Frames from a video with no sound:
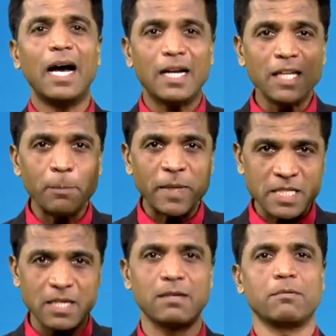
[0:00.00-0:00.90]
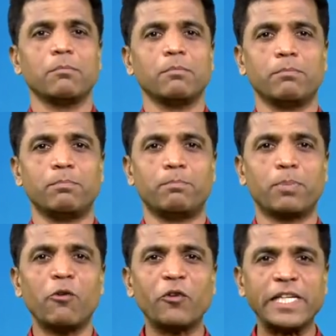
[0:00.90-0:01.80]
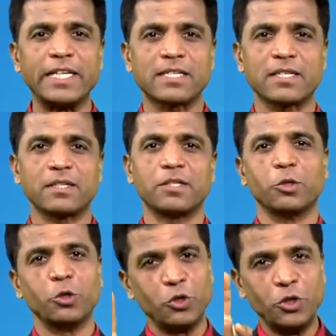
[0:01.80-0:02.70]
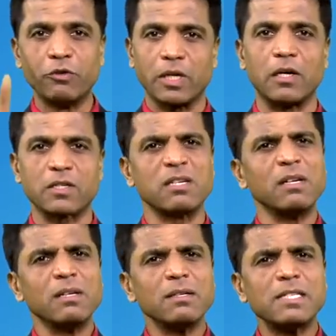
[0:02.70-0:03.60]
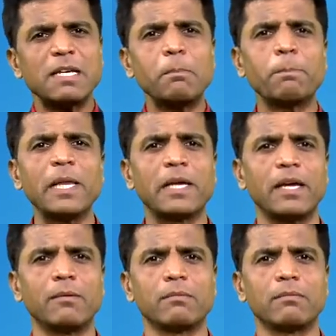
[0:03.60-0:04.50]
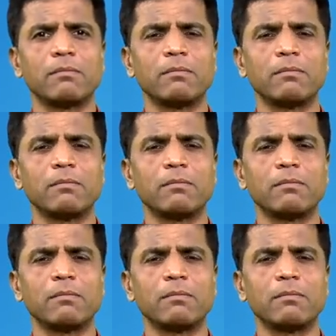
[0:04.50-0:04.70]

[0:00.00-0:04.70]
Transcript: Other person profit is your loss. Simple game.